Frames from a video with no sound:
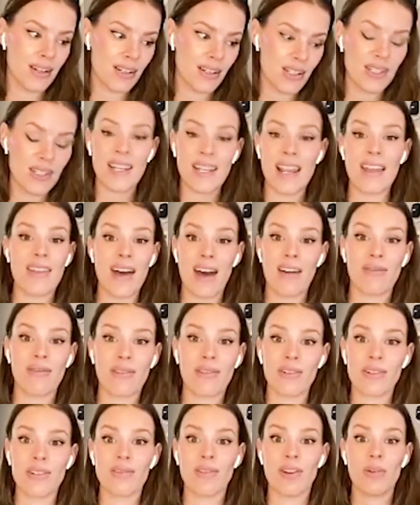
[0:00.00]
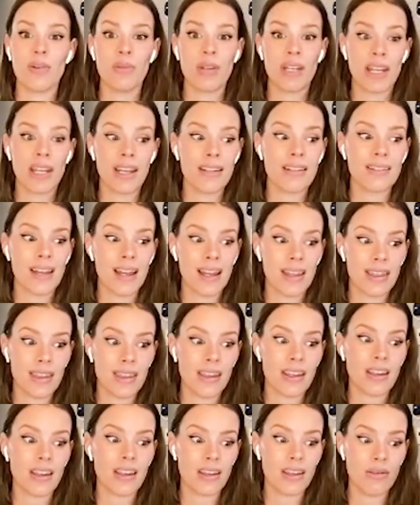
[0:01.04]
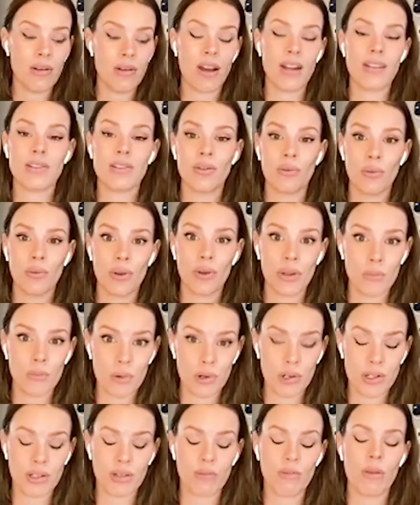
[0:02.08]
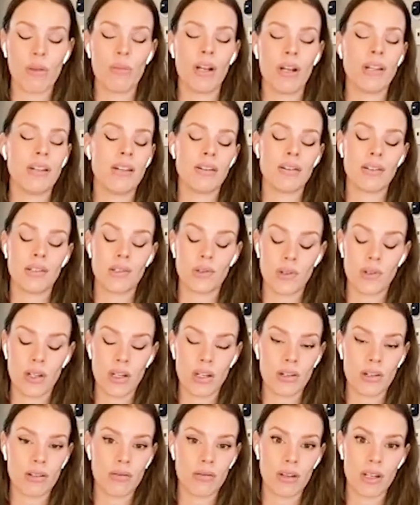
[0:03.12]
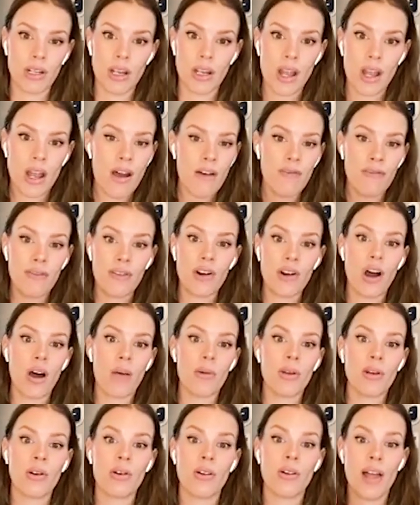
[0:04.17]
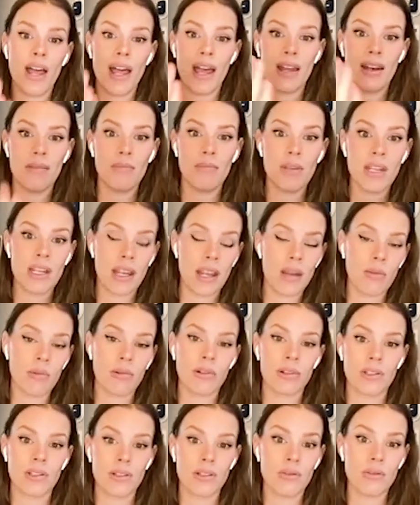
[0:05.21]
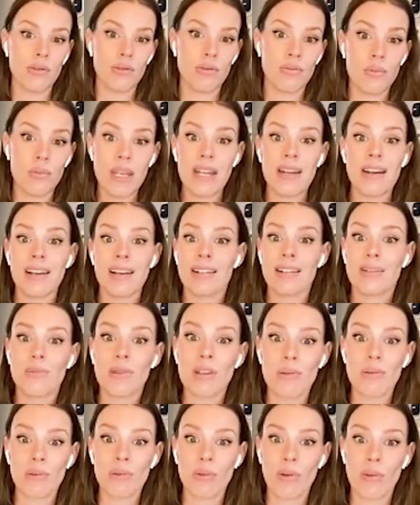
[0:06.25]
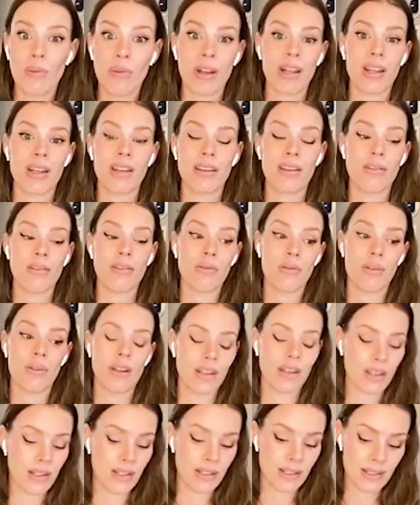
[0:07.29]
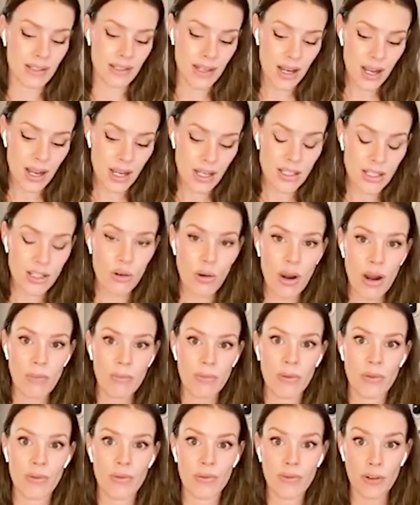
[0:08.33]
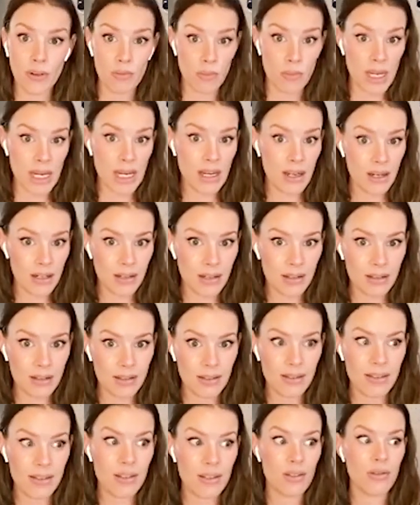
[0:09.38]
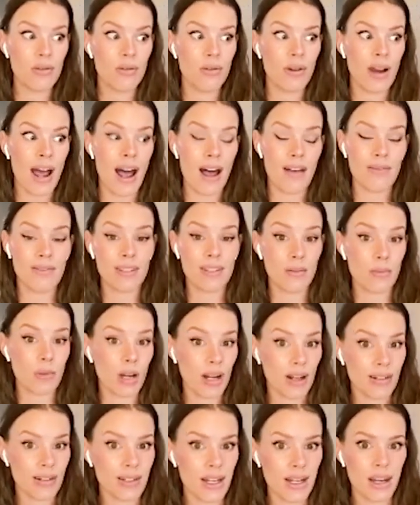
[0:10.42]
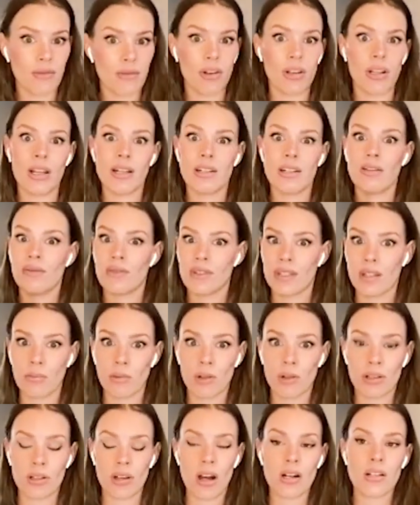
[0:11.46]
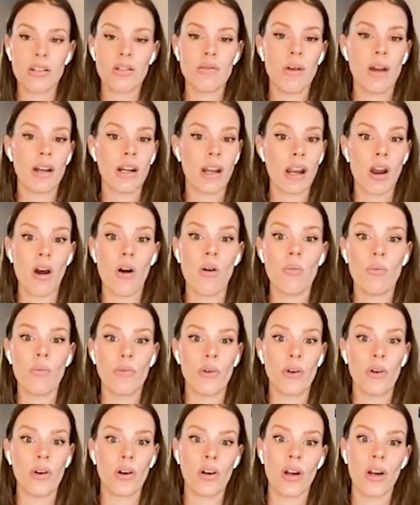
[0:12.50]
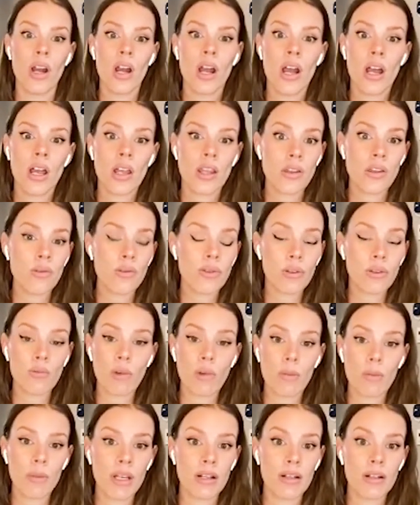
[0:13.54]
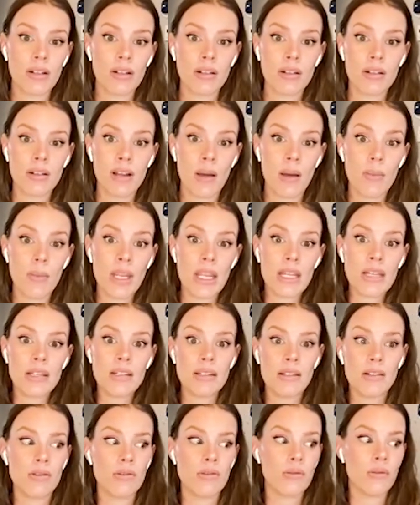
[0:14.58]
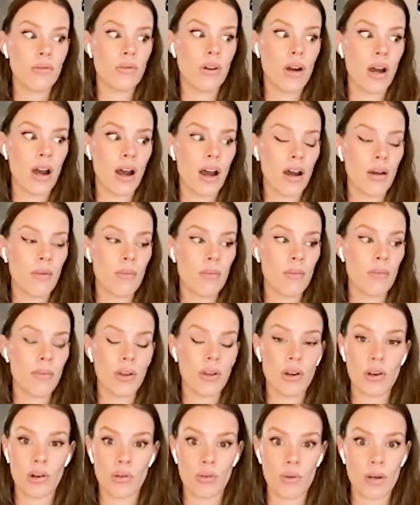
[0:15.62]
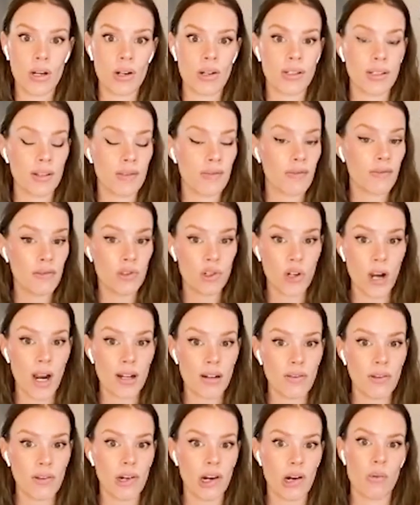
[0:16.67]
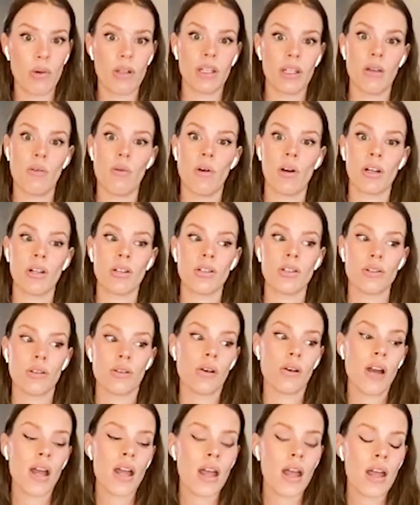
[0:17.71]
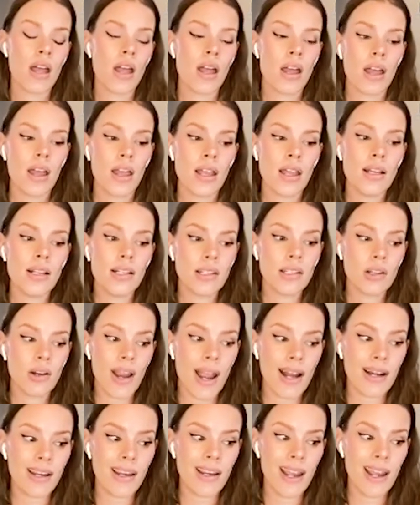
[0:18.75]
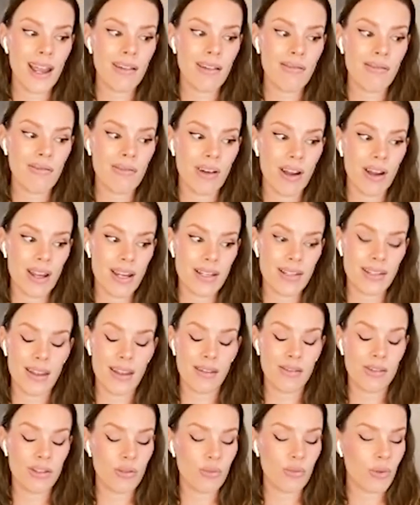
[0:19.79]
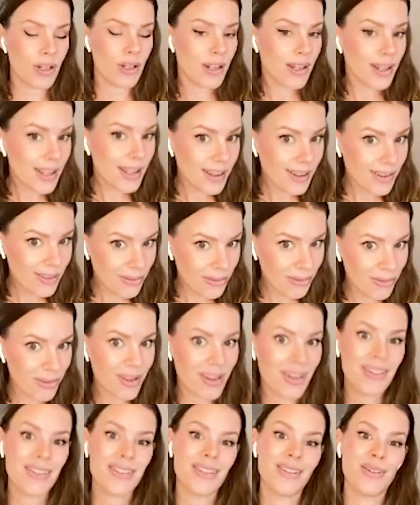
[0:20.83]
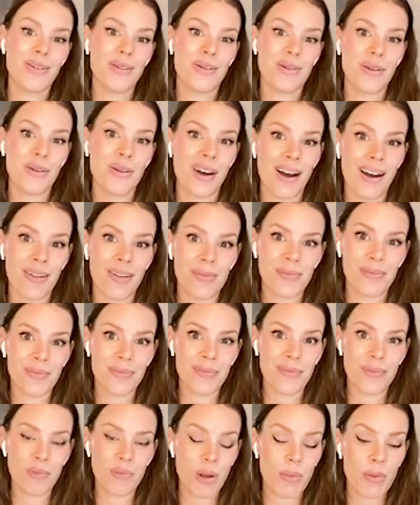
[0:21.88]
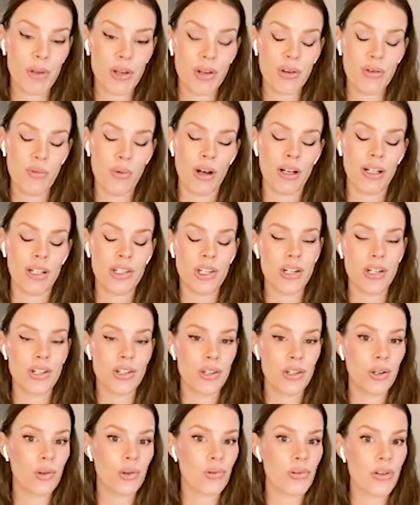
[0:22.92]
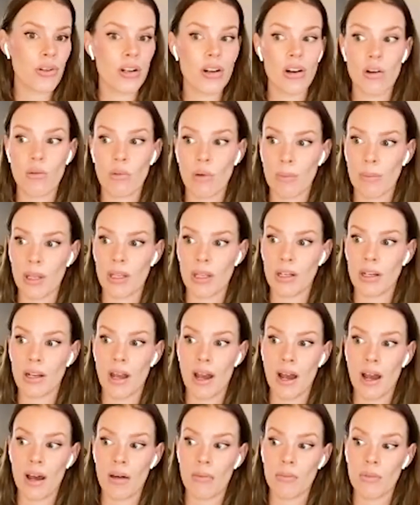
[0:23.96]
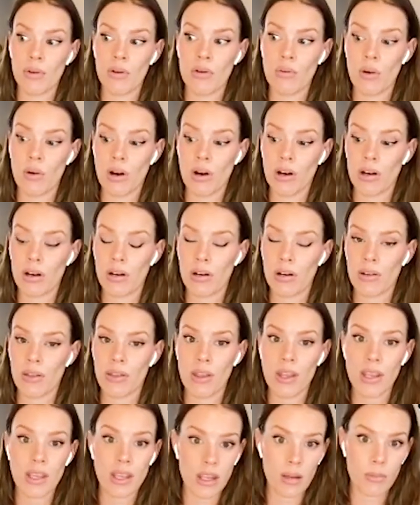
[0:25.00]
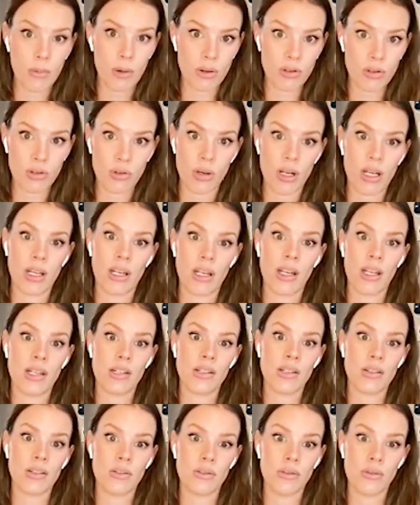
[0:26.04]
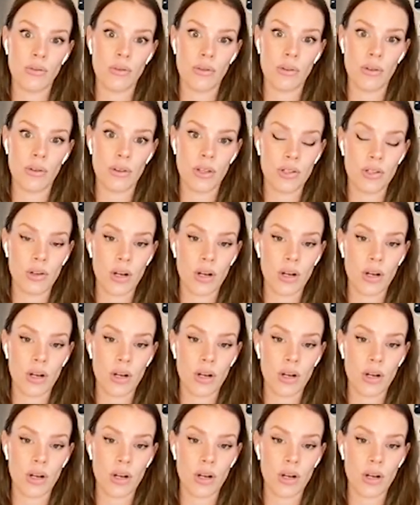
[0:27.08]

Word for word: say that first of all because I think you guys are really pushing women in the industry. You're doing phenomenal, and being able to meet and speak with women like you is so helpful for me to have someone else I can relate to, for someone to talk to, and I hope for youth and women coming into uh, their careers and trying to figure out what they want to do. Is there any advice that you would give to um, women who want to change their career or women um, who are thinking about joining into the